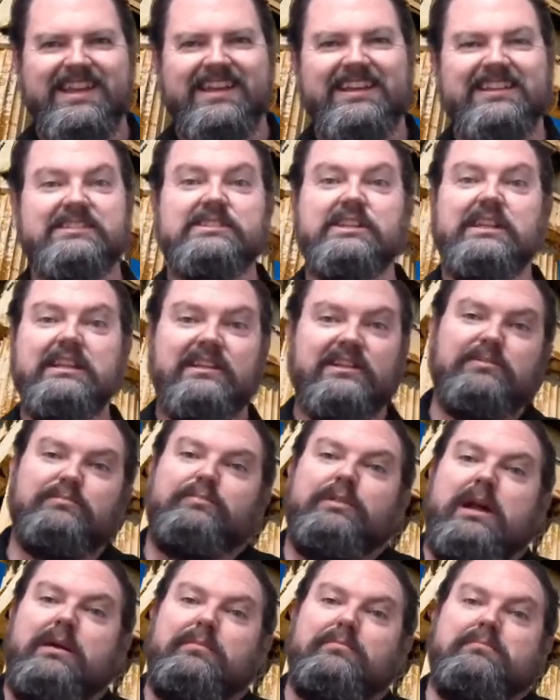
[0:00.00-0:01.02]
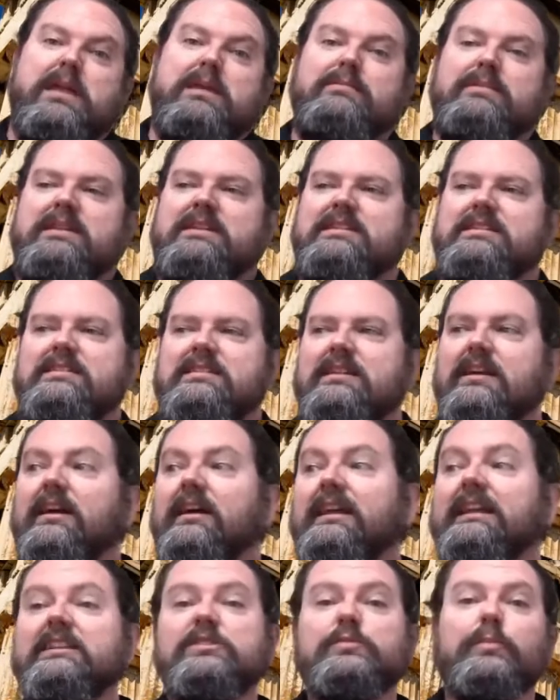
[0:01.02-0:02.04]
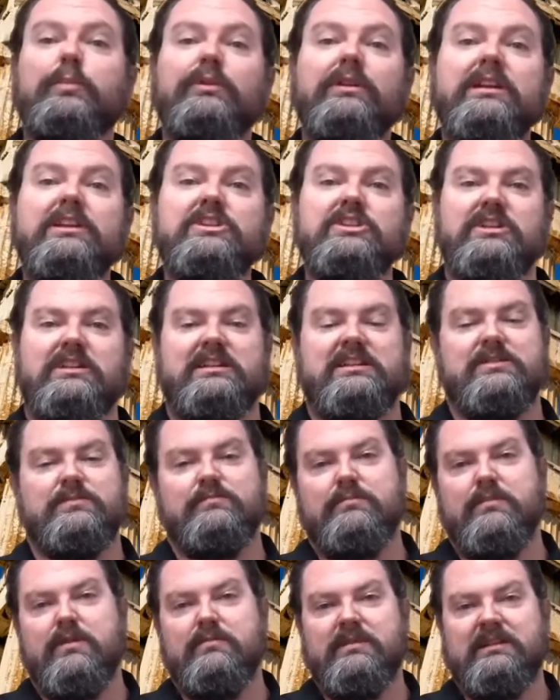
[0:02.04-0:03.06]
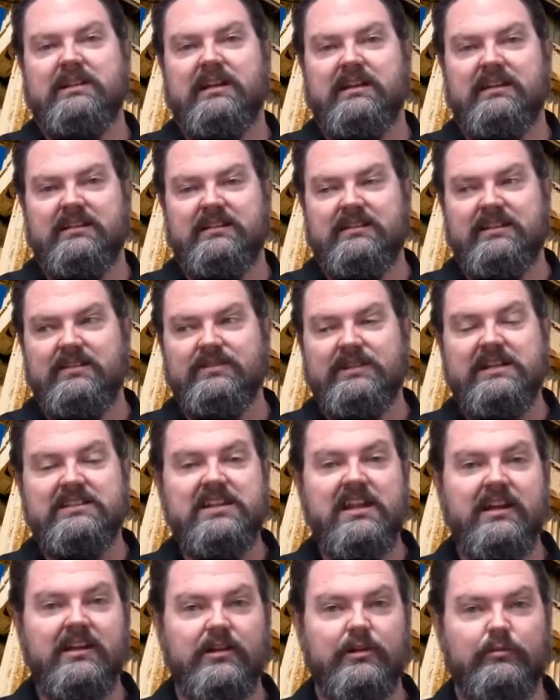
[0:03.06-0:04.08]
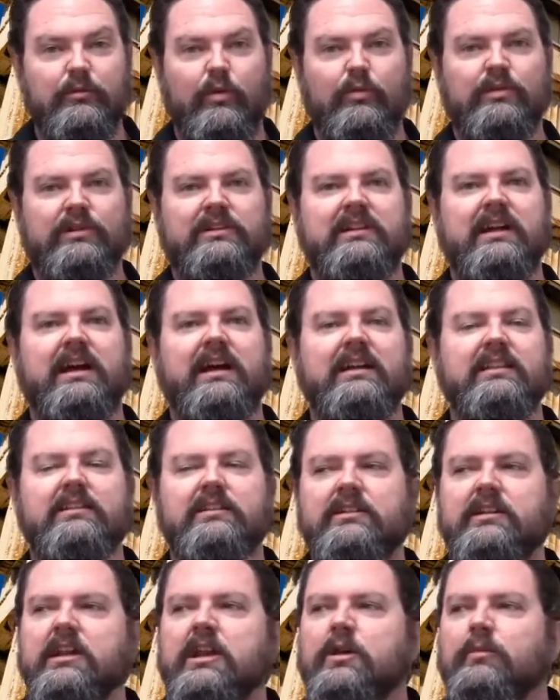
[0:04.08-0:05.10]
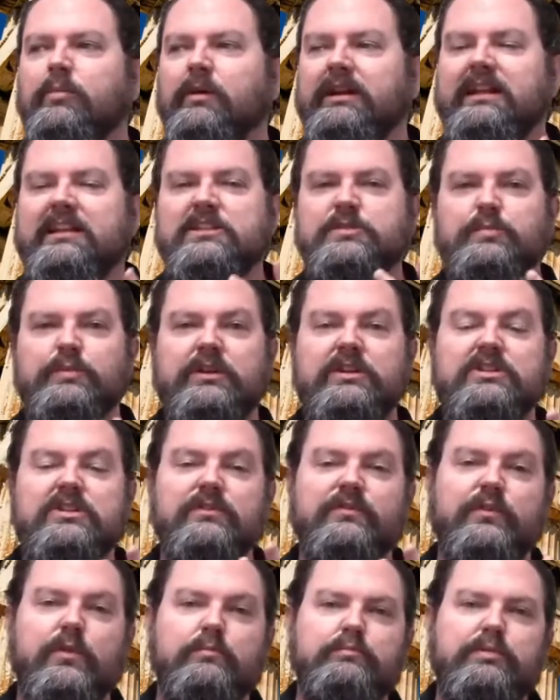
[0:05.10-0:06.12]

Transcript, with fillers: it's you know prob- maybe inspiration is maybe not even a terrible word either, but inspiration for